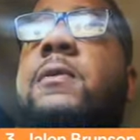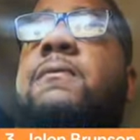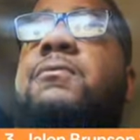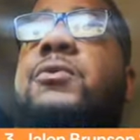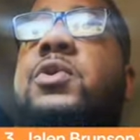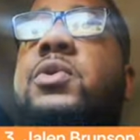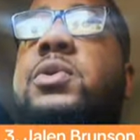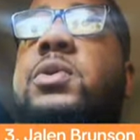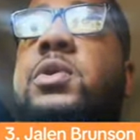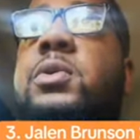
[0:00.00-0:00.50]

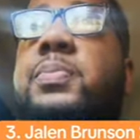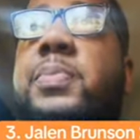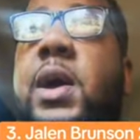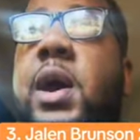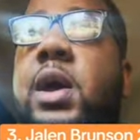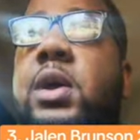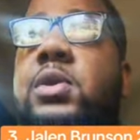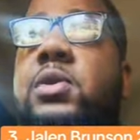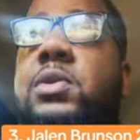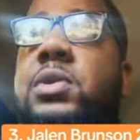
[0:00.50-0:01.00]
use his
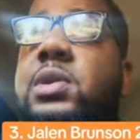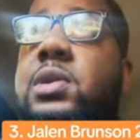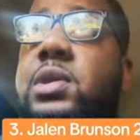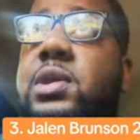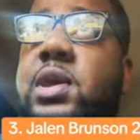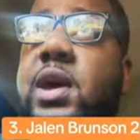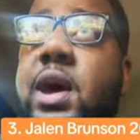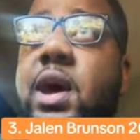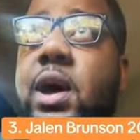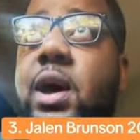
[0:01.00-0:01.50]
body, use his
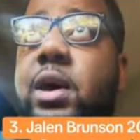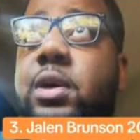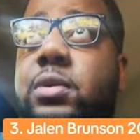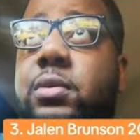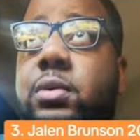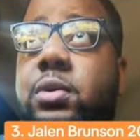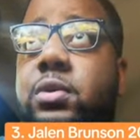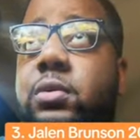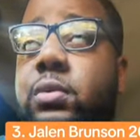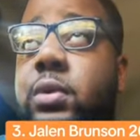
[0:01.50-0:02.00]
size
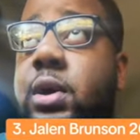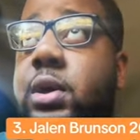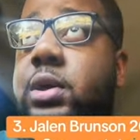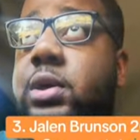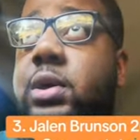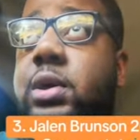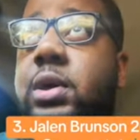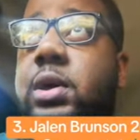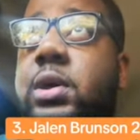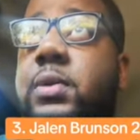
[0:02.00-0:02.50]

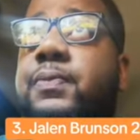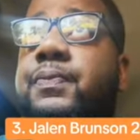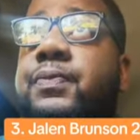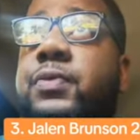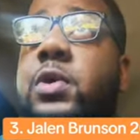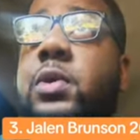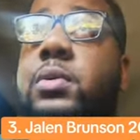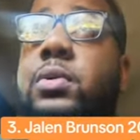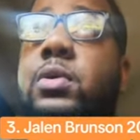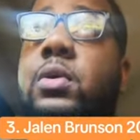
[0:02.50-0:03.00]
correctly,
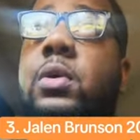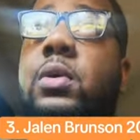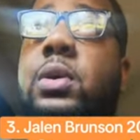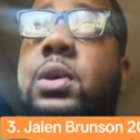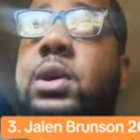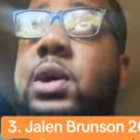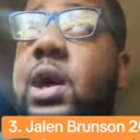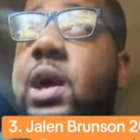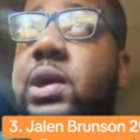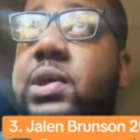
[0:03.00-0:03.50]
absorb
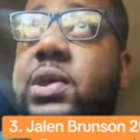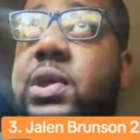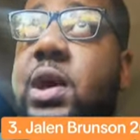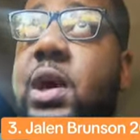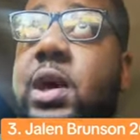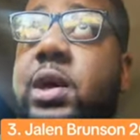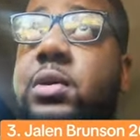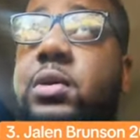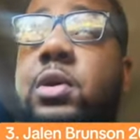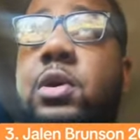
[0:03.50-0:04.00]

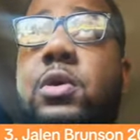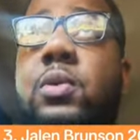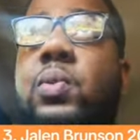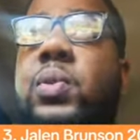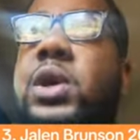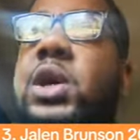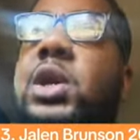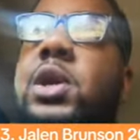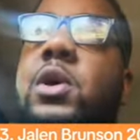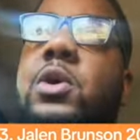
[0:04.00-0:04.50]
contact.
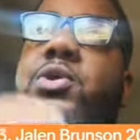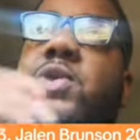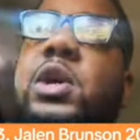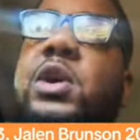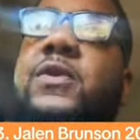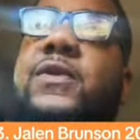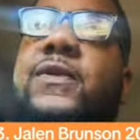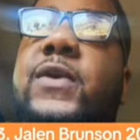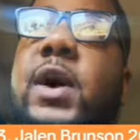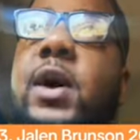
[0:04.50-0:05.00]
When he don't try
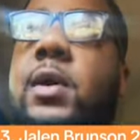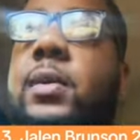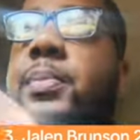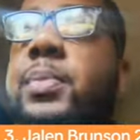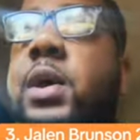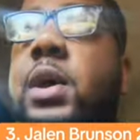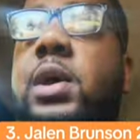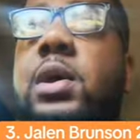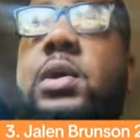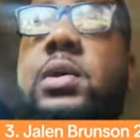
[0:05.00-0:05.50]
to foul
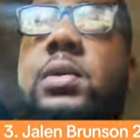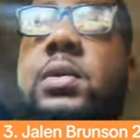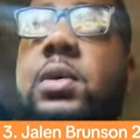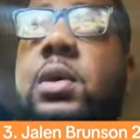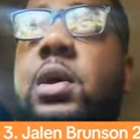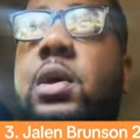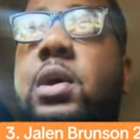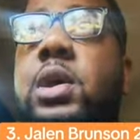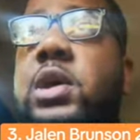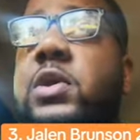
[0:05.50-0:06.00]
bait,
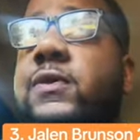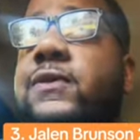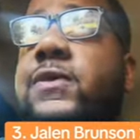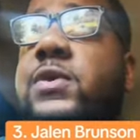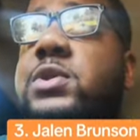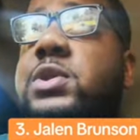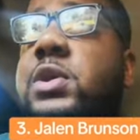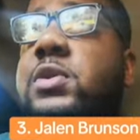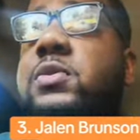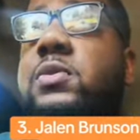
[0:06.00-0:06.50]
he can
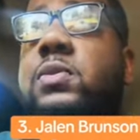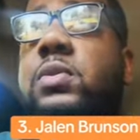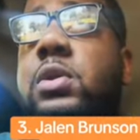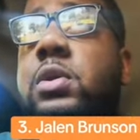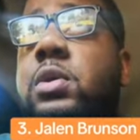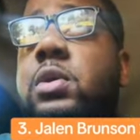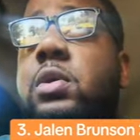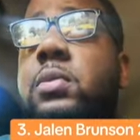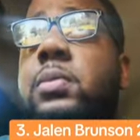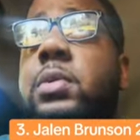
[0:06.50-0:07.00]
finish at the
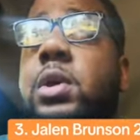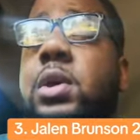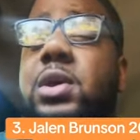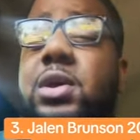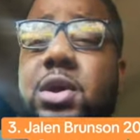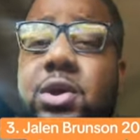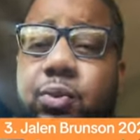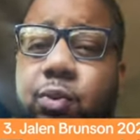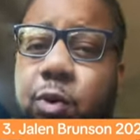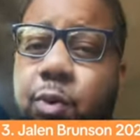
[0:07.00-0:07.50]
rim, a
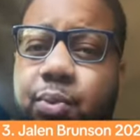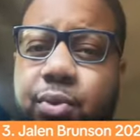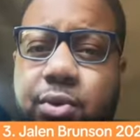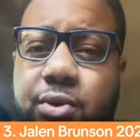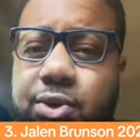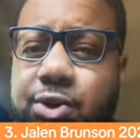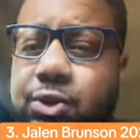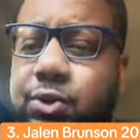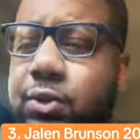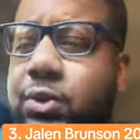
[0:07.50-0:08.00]
good three-point
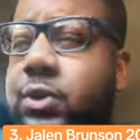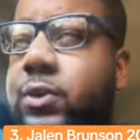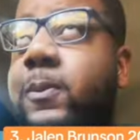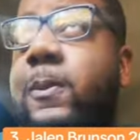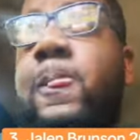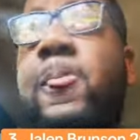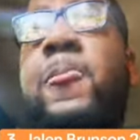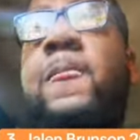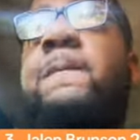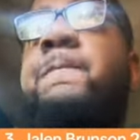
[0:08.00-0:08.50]
shooter.
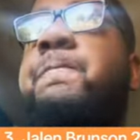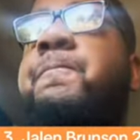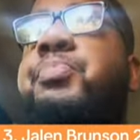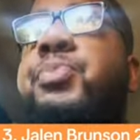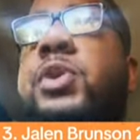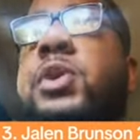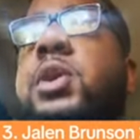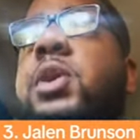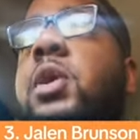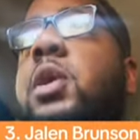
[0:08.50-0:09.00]

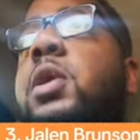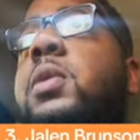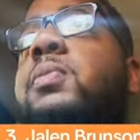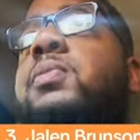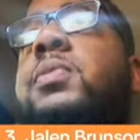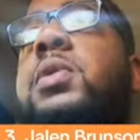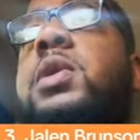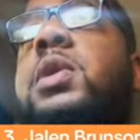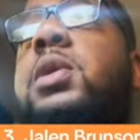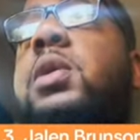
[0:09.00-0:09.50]
You know,
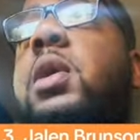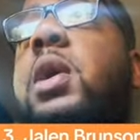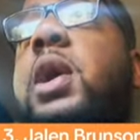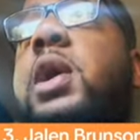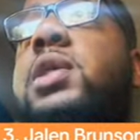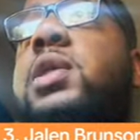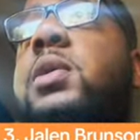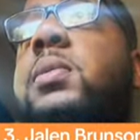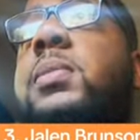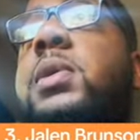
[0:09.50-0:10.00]
like I
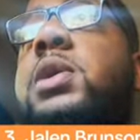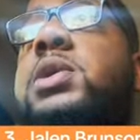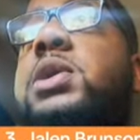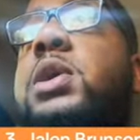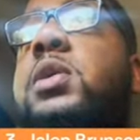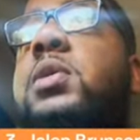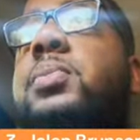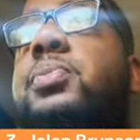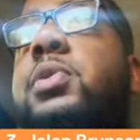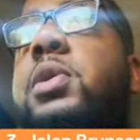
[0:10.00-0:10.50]
said, man,
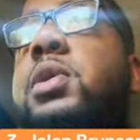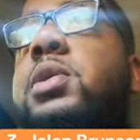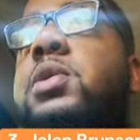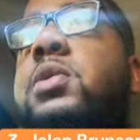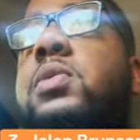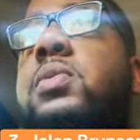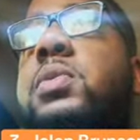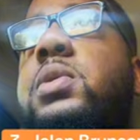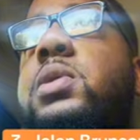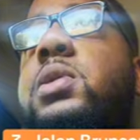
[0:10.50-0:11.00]
Jalen
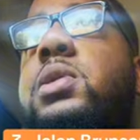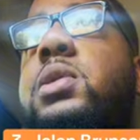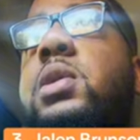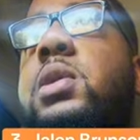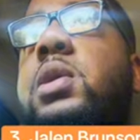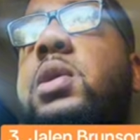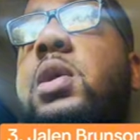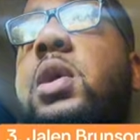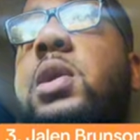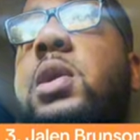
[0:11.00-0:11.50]
Brunson was
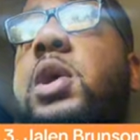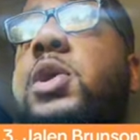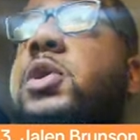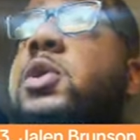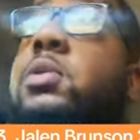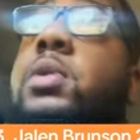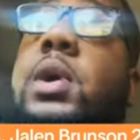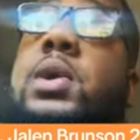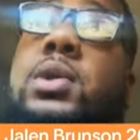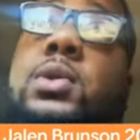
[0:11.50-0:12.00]
another
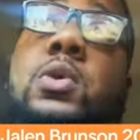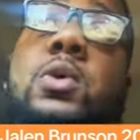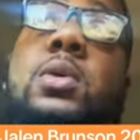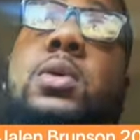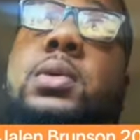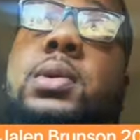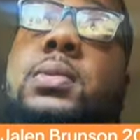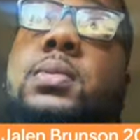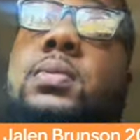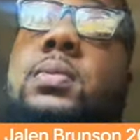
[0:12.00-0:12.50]
great
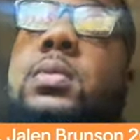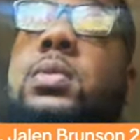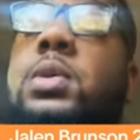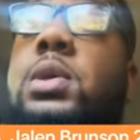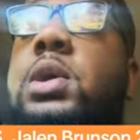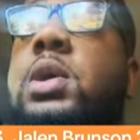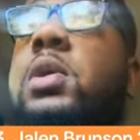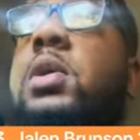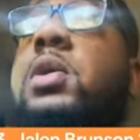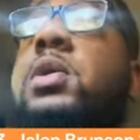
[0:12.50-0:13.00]
scoring
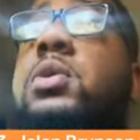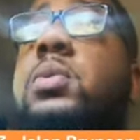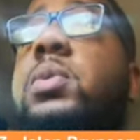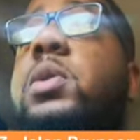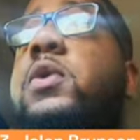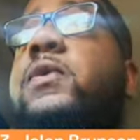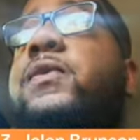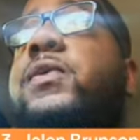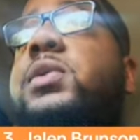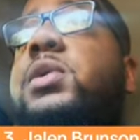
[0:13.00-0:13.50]
year as
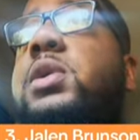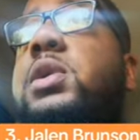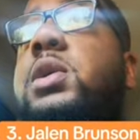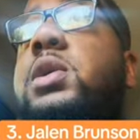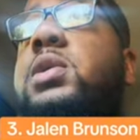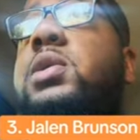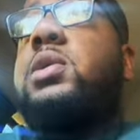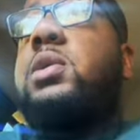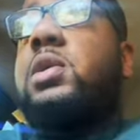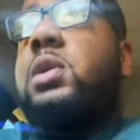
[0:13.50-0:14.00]
well for the
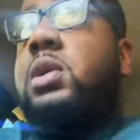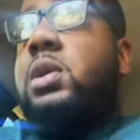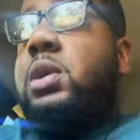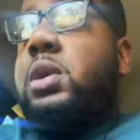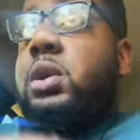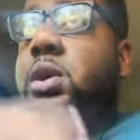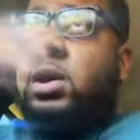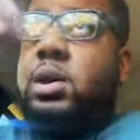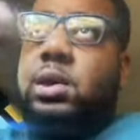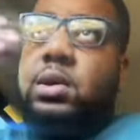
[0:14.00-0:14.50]
Knicks
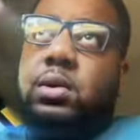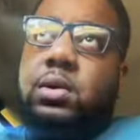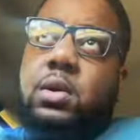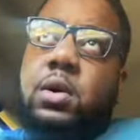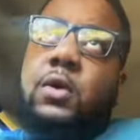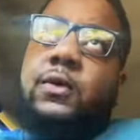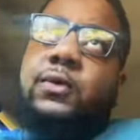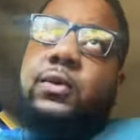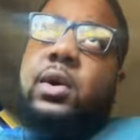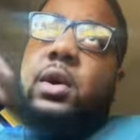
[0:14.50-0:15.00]
and
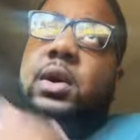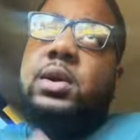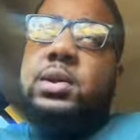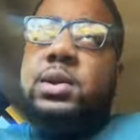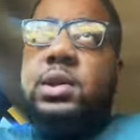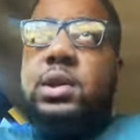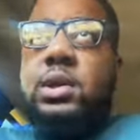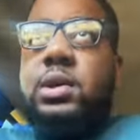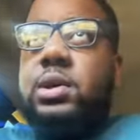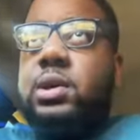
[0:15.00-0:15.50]
overall in the
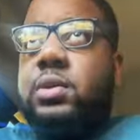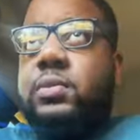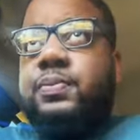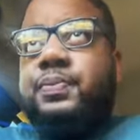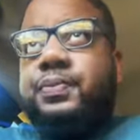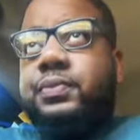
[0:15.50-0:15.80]
season.